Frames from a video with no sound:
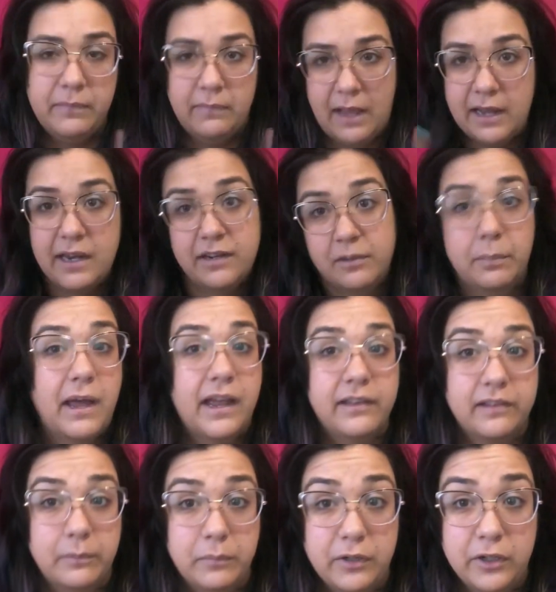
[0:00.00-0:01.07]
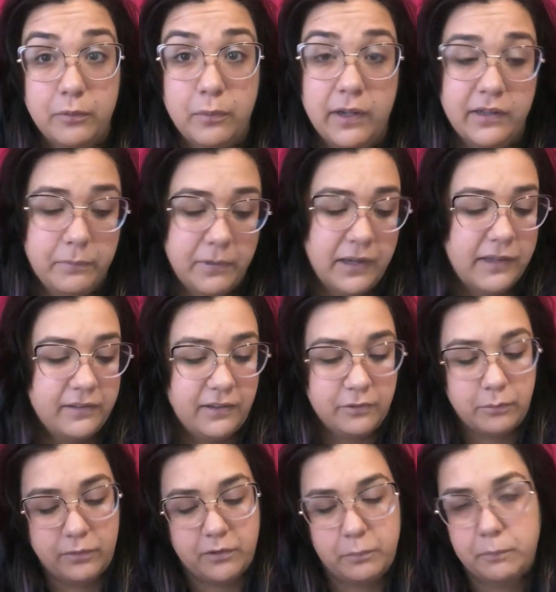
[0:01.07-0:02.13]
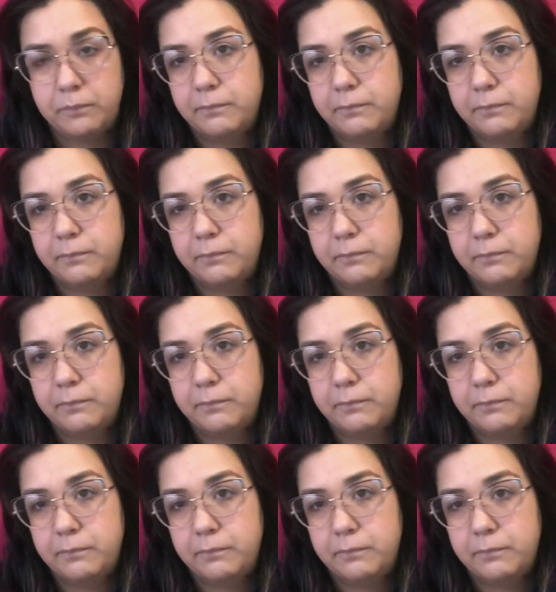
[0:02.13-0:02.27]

I need to buy some new ones because these ones are